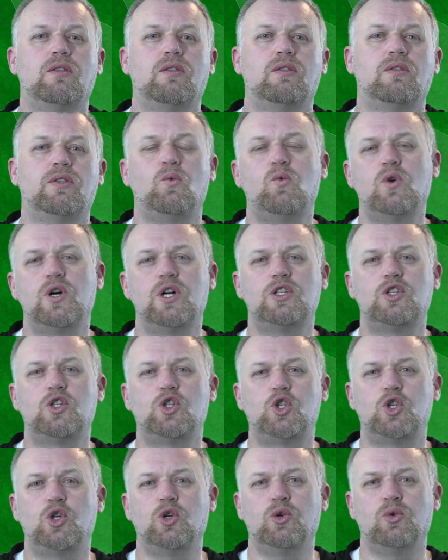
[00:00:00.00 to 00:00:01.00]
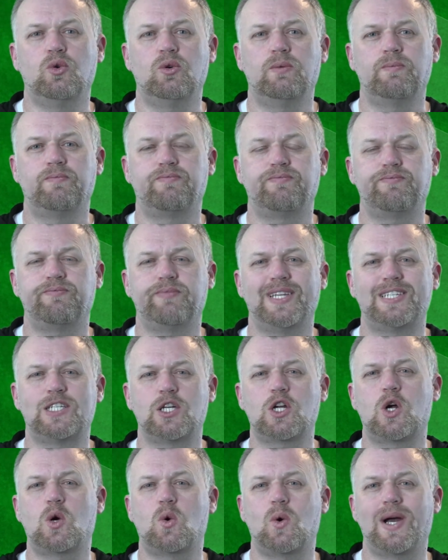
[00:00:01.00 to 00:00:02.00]
The word chew is a
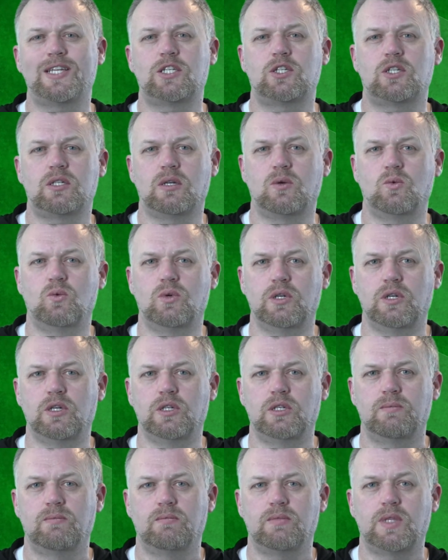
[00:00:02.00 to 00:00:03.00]
questioning word